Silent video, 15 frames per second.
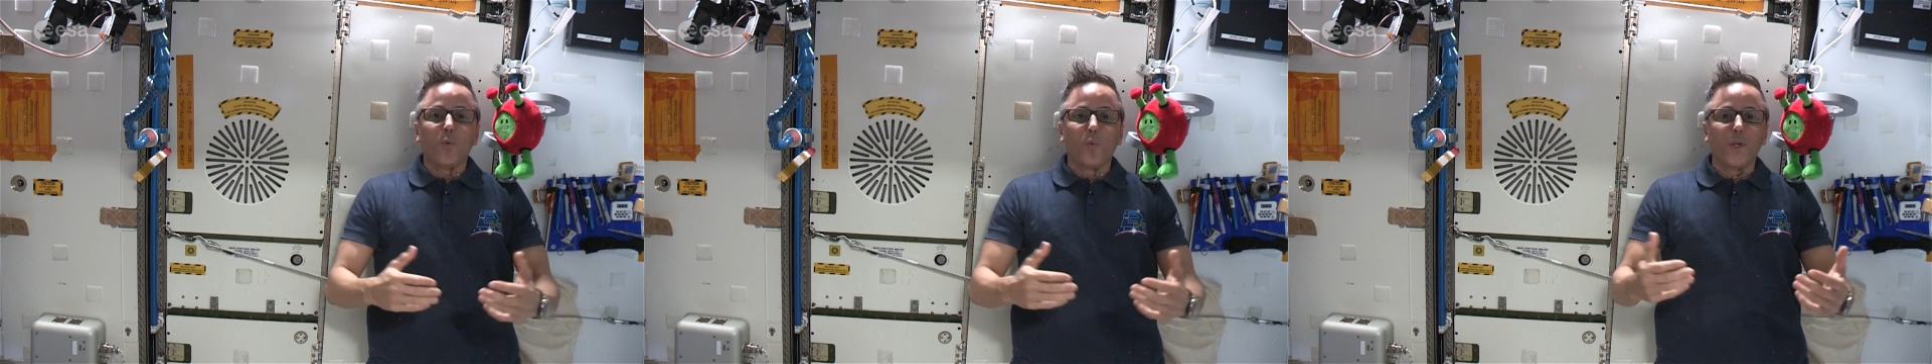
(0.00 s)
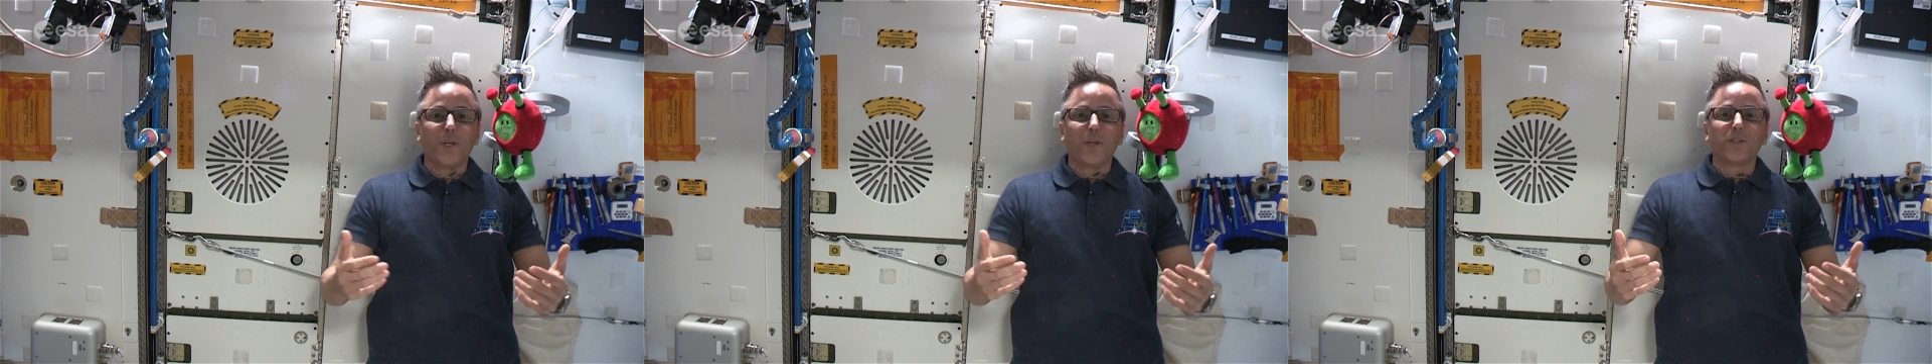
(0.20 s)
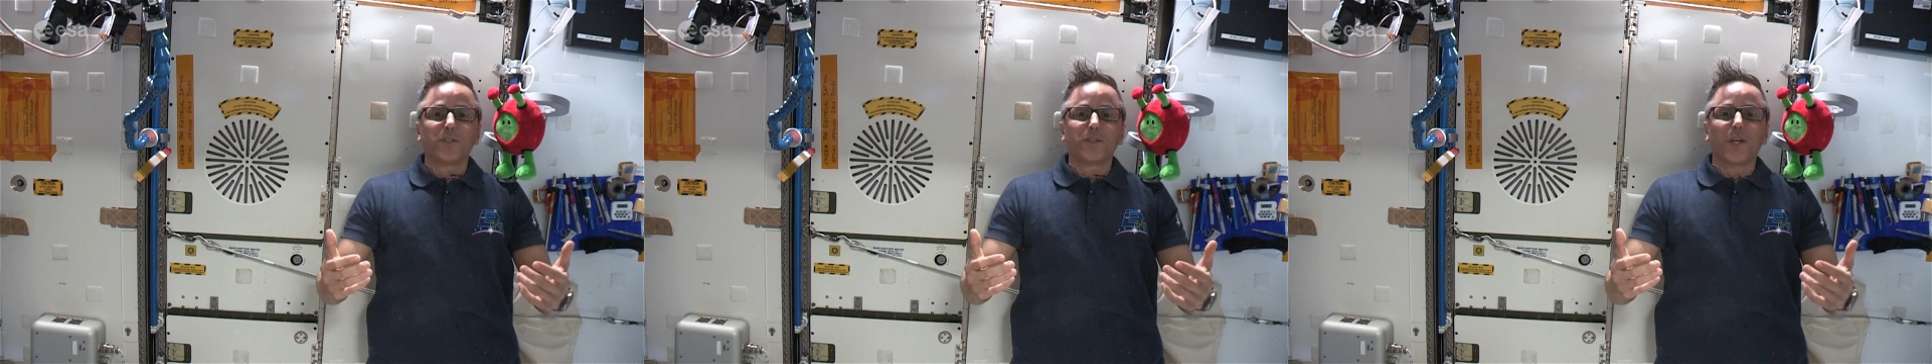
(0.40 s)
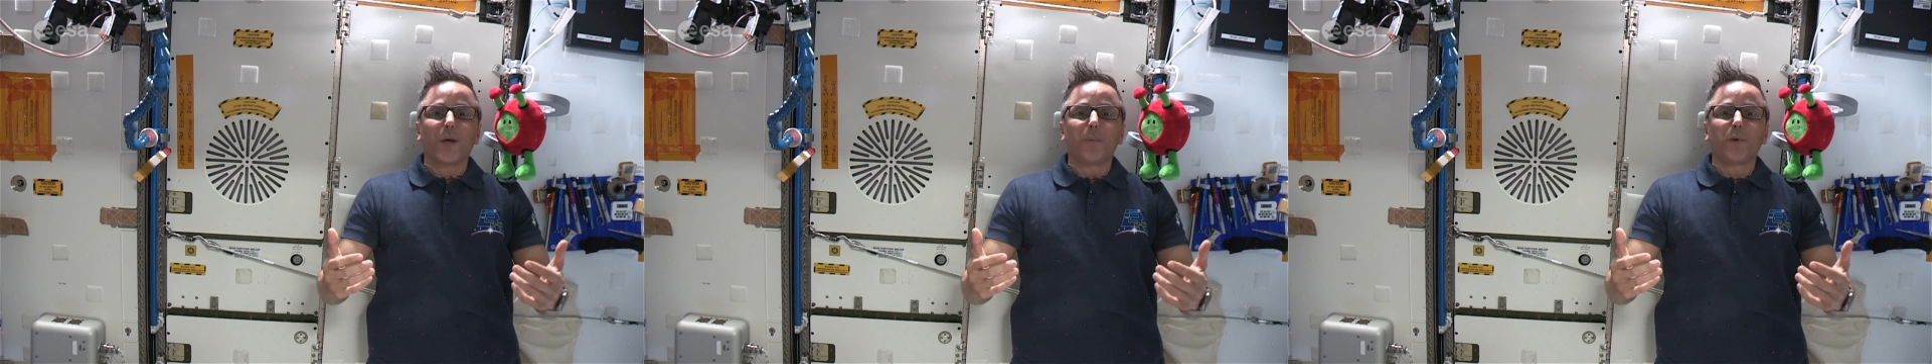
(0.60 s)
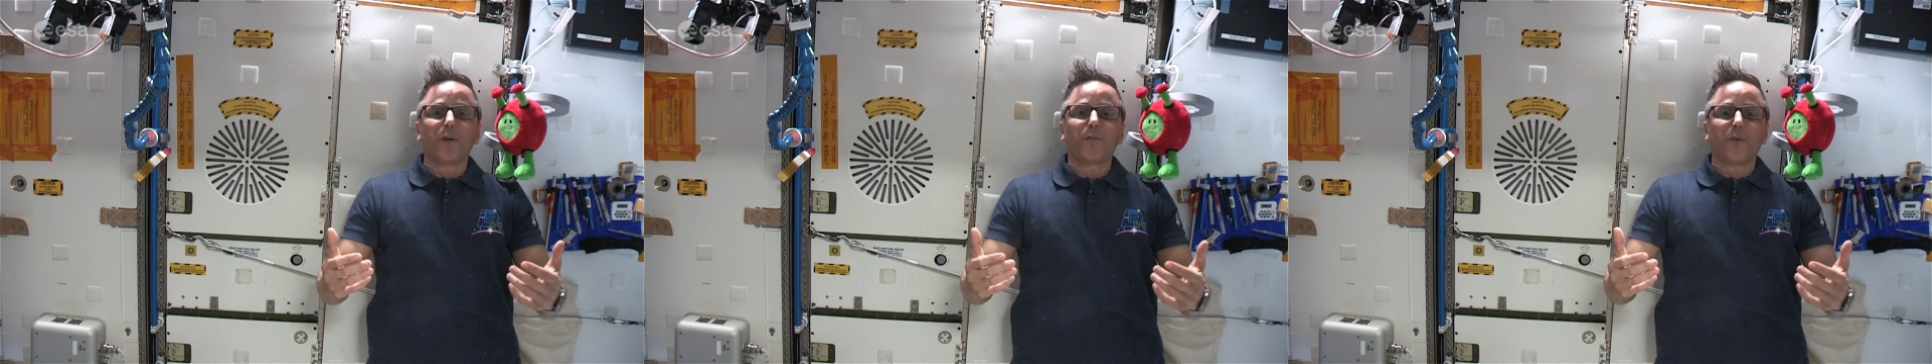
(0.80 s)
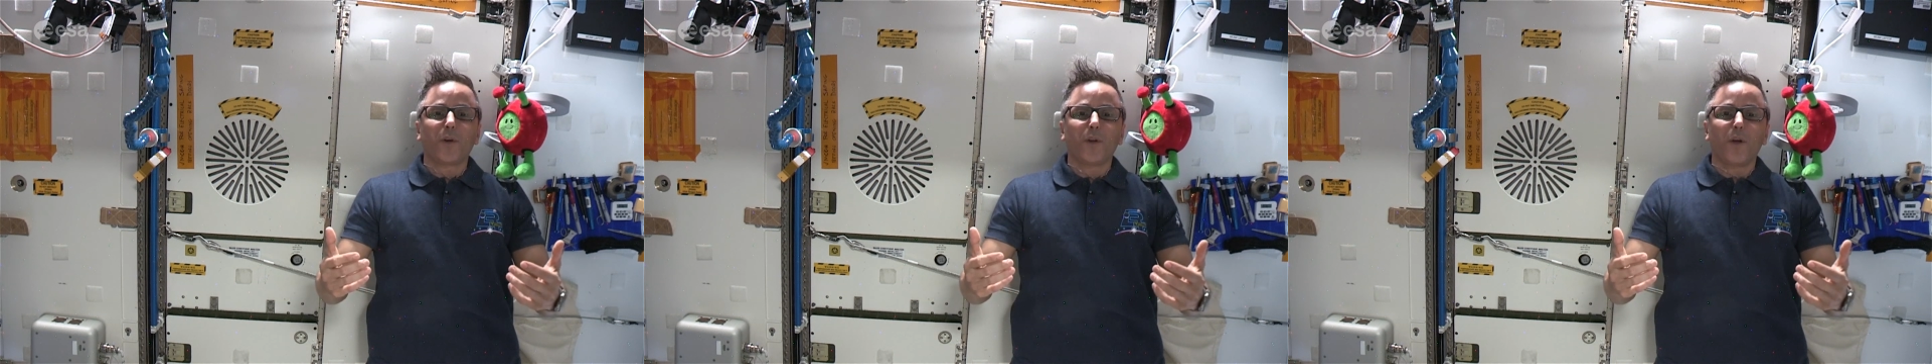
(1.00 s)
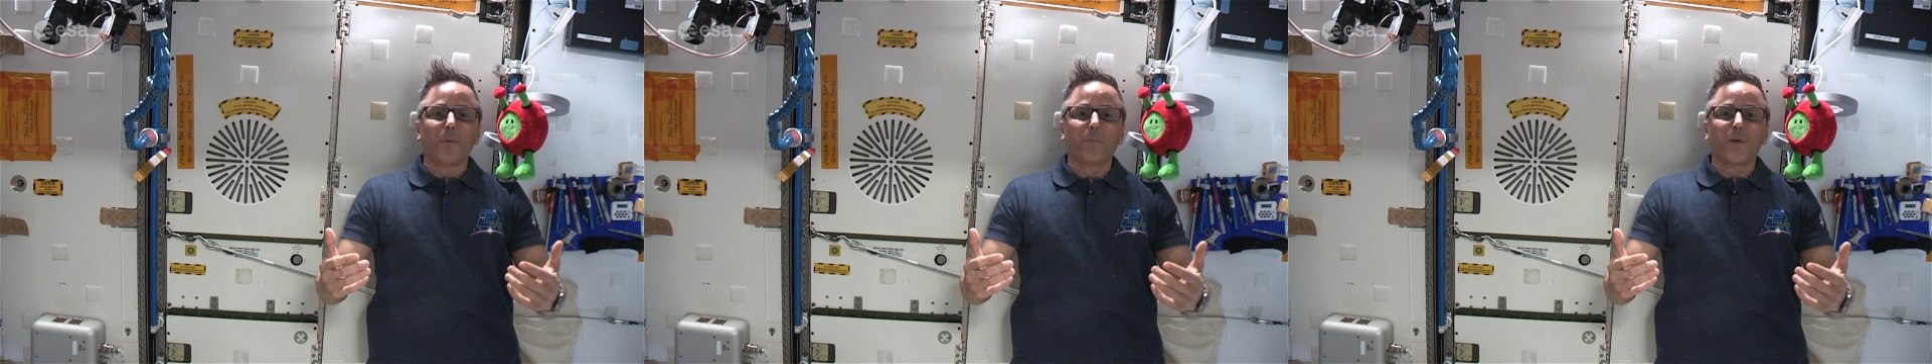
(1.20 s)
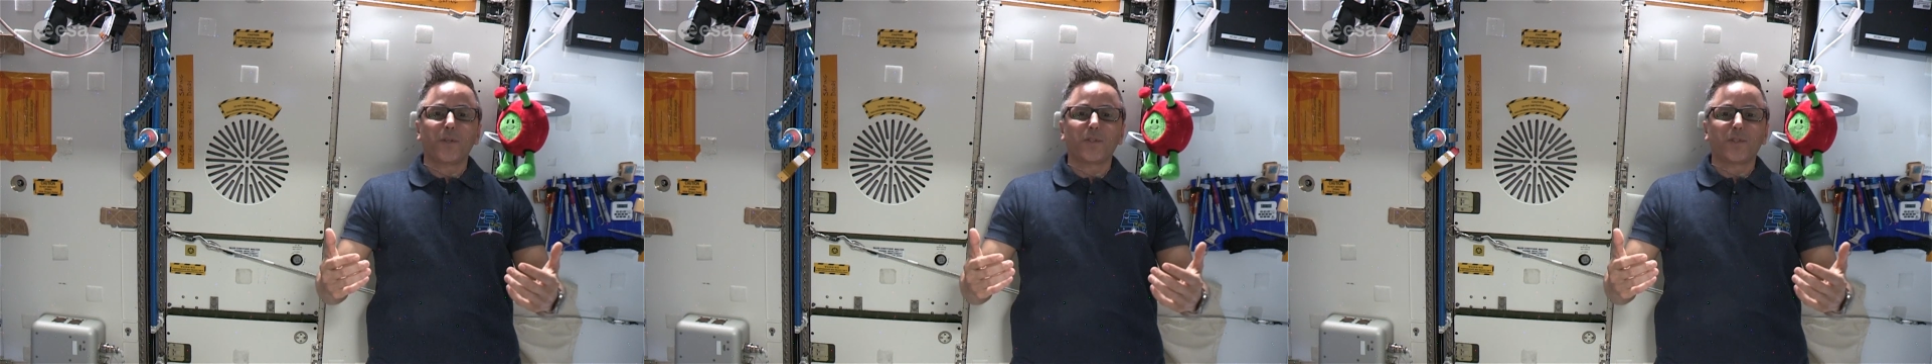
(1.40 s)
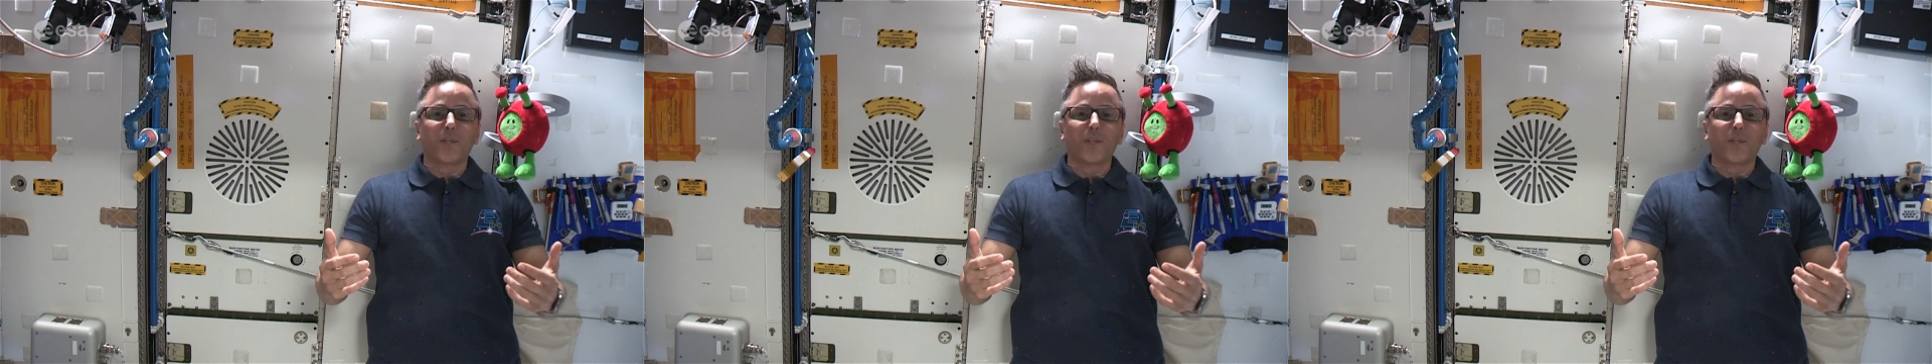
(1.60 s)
We couldn't stay up here for long periods